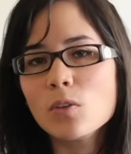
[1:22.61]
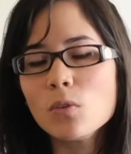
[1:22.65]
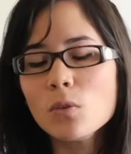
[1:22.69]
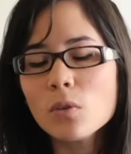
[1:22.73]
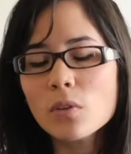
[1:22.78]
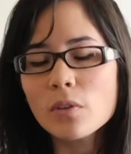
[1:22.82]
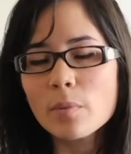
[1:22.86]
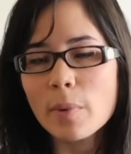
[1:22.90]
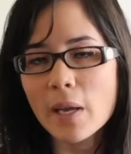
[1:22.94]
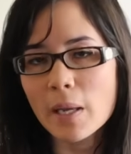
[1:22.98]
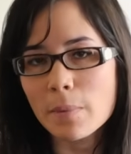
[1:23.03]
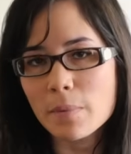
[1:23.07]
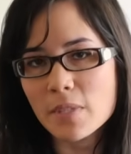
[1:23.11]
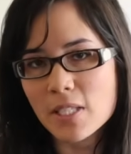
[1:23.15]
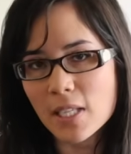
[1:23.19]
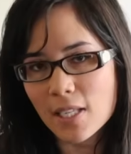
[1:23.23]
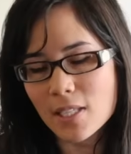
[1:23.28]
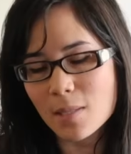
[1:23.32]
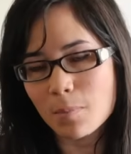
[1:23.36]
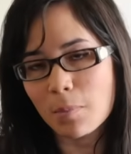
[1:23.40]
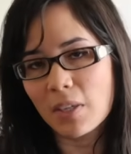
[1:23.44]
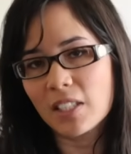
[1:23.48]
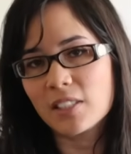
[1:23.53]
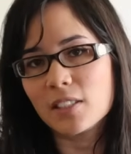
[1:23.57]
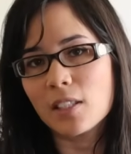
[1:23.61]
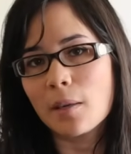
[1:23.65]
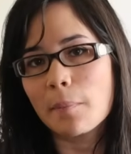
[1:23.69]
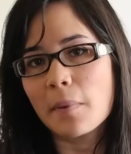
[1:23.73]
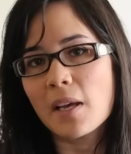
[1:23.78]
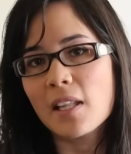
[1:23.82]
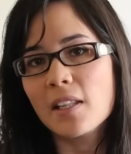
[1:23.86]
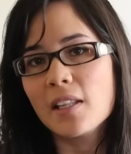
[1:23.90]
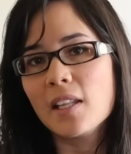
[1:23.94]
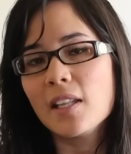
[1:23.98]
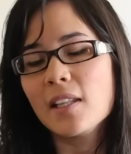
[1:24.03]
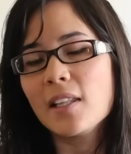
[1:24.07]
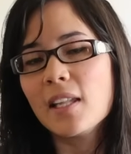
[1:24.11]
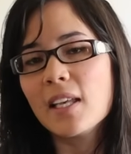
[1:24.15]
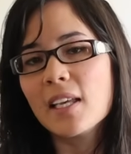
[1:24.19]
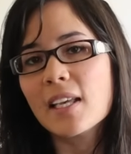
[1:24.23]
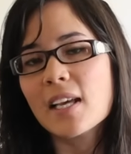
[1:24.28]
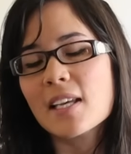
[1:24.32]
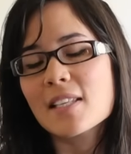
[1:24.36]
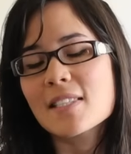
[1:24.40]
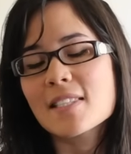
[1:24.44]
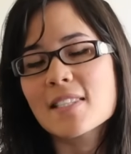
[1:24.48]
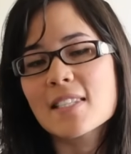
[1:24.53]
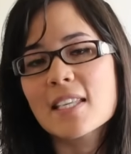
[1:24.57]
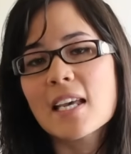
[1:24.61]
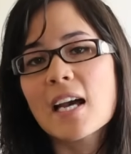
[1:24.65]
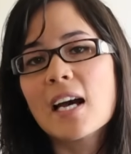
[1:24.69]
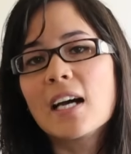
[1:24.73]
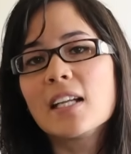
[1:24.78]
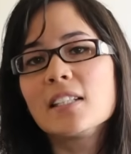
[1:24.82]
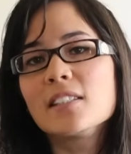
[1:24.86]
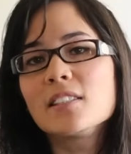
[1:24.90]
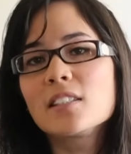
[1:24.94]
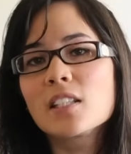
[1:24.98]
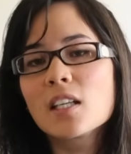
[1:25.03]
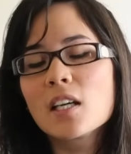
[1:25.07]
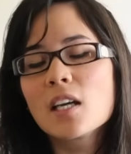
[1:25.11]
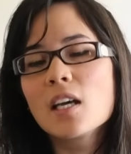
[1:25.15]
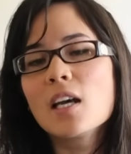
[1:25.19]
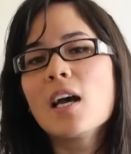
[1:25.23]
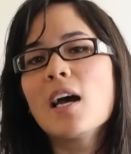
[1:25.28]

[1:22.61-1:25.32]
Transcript: all the papers get split up and then they get scanned.